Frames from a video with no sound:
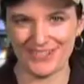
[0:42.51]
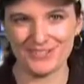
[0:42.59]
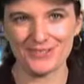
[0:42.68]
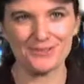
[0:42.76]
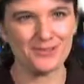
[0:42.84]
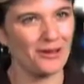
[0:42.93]

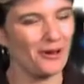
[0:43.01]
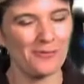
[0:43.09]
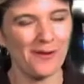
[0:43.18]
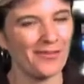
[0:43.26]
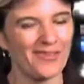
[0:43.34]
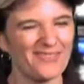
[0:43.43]
tuned to hear
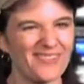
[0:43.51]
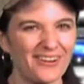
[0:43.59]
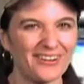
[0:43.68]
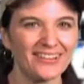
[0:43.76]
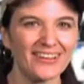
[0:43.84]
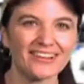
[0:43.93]
about the
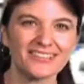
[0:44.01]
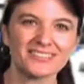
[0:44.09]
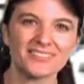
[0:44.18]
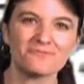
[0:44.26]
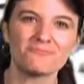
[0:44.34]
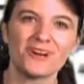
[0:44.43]
very latest
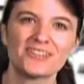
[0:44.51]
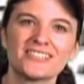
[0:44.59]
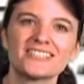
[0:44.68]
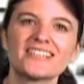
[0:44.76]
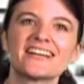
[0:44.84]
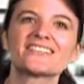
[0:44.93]
in water
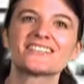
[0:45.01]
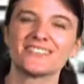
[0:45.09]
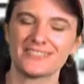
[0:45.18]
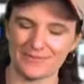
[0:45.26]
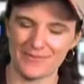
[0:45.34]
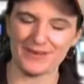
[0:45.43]
detection in
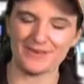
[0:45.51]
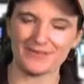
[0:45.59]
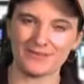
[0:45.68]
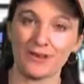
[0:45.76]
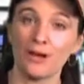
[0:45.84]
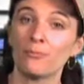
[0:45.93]
space.
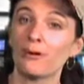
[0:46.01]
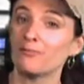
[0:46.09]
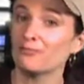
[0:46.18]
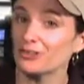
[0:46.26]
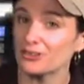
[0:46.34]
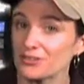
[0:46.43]
But
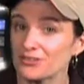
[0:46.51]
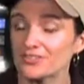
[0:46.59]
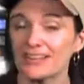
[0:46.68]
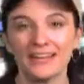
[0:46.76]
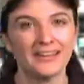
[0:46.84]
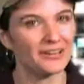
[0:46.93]
first,
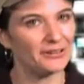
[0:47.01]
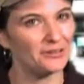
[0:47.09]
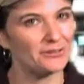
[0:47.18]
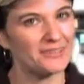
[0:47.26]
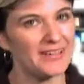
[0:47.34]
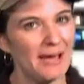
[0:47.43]
here's
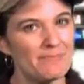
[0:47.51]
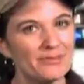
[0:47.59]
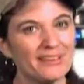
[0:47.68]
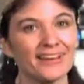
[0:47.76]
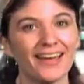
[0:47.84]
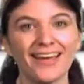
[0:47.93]
what's
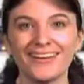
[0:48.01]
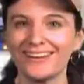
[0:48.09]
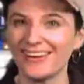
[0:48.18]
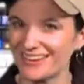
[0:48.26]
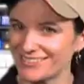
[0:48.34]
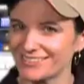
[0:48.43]
happening at
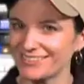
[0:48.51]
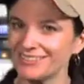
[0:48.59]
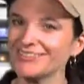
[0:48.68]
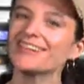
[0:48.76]
NASA